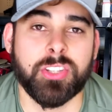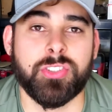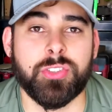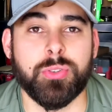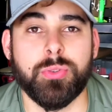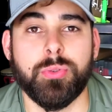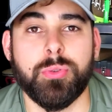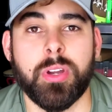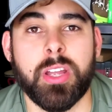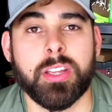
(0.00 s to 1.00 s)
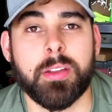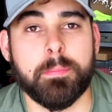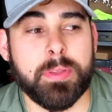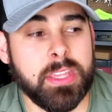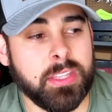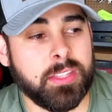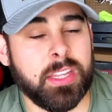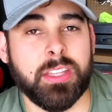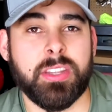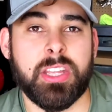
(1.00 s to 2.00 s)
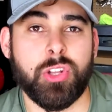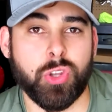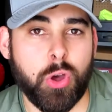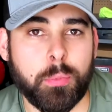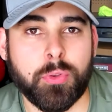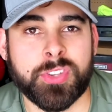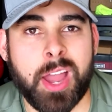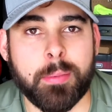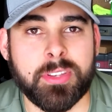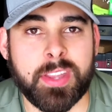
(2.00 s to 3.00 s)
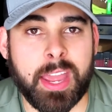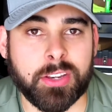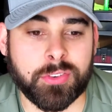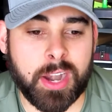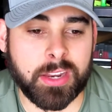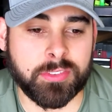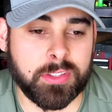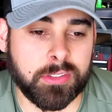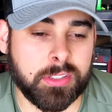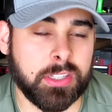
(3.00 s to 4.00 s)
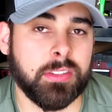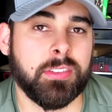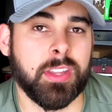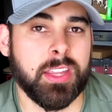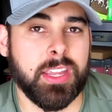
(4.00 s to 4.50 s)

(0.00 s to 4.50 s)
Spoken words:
to compete in the Global Time Attack Track Series